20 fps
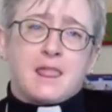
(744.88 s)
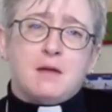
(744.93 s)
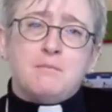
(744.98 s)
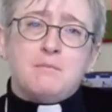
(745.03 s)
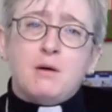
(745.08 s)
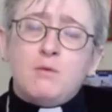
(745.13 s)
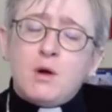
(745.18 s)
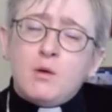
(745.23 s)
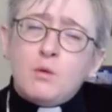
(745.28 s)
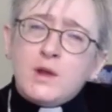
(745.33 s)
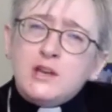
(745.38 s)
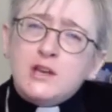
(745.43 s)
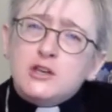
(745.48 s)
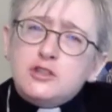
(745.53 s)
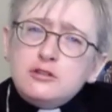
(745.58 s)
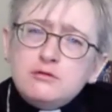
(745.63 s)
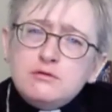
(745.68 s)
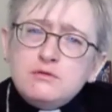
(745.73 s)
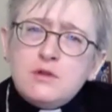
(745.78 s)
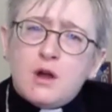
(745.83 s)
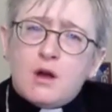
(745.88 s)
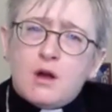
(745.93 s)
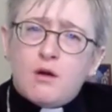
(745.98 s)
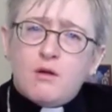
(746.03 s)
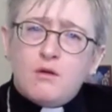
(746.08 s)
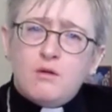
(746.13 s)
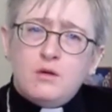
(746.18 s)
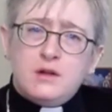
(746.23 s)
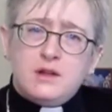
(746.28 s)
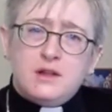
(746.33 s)
But what we do
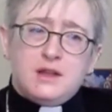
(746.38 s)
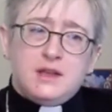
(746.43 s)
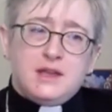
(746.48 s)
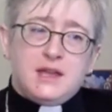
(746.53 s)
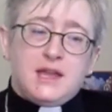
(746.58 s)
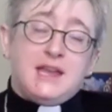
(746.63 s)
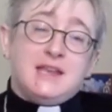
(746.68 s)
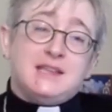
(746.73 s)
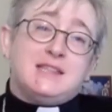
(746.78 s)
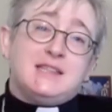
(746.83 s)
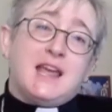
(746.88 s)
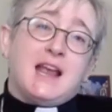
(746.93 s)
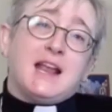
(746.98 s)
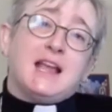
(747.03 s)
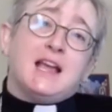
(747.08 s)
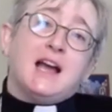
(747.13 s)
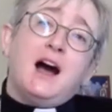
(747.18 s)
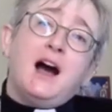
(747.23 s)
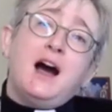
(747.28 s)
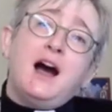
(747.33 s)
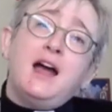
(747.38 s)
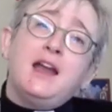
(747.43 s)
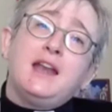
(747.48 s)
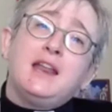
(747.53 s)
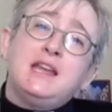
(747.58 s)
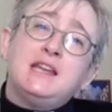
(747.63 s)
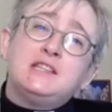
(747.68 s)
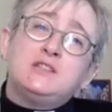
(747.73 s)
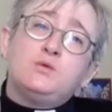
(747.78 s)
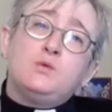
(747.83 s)
know is that God
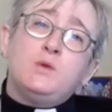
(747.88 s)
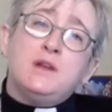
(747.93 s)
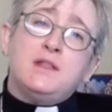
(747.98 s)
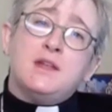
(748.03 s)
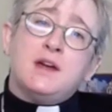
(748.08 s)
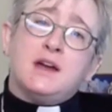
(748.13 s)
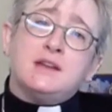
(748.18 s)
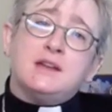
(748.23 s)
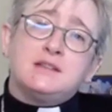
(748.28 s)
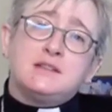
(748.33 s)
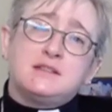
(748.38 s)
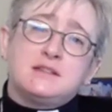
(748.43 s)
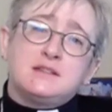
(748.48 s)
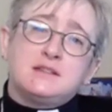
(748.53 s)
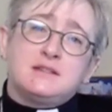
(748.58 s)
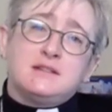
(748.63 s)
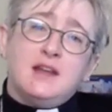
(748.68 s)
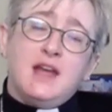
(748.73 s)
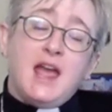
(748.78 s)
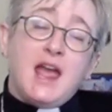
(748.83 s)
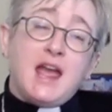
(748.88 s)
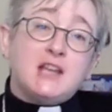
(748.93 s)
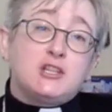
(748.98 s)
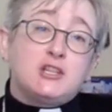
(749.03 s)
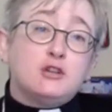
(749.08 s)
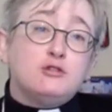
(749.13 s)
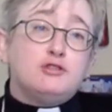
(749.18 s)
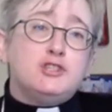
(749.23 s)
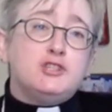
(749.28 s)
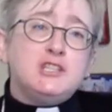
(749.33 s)
is with us. And
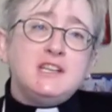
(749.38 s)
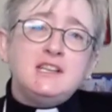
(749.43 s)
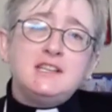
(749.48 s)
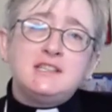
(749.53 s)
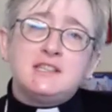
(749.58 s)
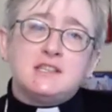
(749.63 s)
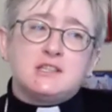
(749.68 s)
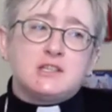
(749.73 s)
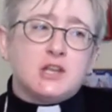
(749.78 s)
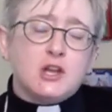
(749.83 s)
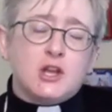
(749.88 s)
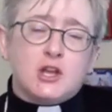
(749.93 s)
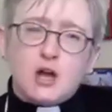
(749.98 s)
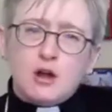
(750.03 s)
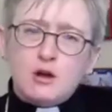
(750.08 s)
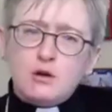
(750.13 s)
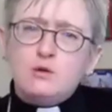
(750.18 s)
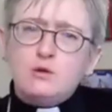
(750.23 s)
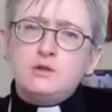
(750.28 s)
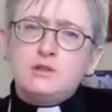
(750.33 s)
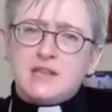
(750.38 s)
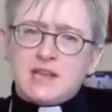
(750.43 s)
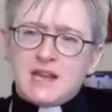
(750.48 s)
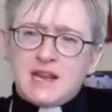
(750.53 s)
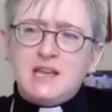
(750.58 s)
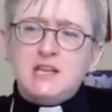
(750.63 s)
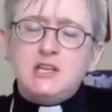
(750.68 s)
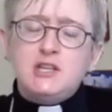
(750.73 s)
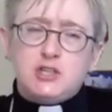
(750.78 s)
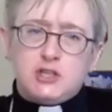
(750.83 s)
so Jesus goes
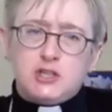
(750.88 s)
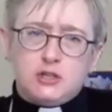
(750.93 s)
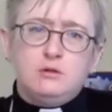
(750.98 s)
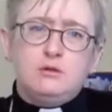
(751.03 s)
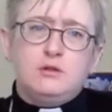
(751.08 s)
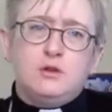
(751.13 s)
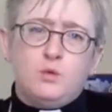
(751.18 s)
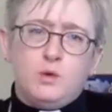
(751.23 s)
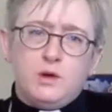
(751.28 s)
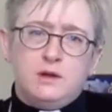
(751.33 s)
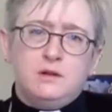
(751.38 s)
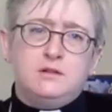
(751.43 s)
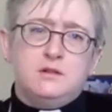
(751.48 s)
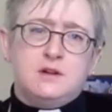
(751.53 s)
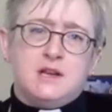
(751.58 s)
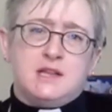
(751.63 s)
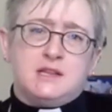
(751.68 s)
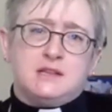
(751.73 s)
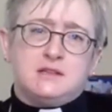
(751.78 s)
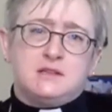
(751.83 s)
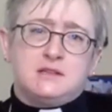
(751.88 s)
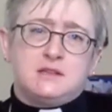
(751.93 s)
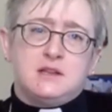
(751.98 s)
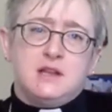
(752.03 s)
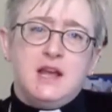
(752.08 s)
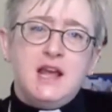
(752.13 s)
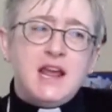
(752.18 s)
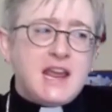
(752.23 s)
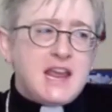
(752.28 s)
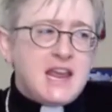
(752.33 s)
into the wilderness.
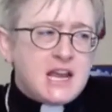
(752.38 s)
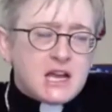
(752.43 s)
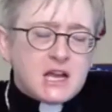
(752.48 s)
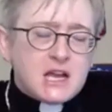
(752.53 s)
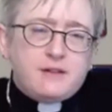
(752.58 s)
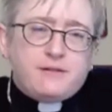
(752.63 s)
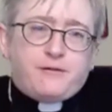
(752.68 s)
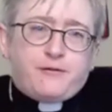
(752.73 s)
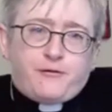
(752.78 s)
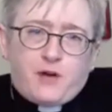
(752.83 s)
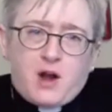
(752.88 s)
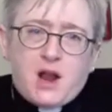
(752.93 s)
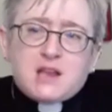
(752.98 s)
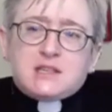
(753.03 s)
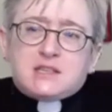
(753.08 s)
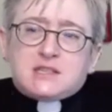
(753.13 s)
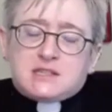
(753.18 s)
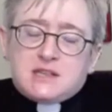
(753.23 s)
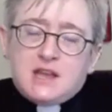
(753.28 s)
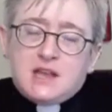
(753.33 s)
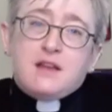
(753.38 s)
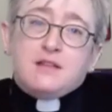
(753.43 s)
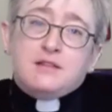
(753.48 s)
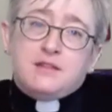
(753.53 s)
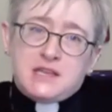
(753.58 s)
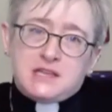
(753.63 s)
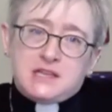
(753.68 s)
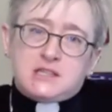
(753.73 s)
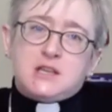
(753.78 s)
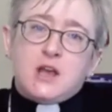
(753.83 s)
He confronts
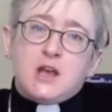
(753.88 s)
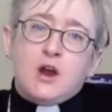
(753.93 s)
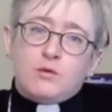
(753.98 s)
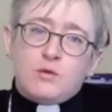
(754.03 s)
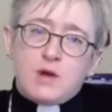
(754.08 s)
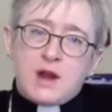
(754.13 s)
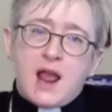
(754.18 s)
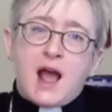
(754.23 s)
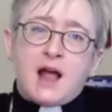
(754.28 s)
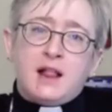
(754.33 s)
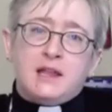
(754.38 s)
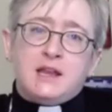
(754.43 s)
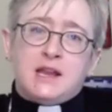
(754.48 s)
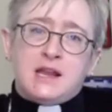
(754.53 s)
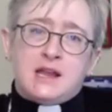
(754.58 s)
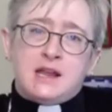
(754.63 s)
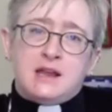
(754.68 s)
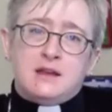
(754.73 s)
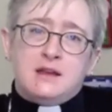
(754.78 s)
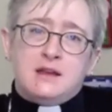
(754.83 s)
this reality.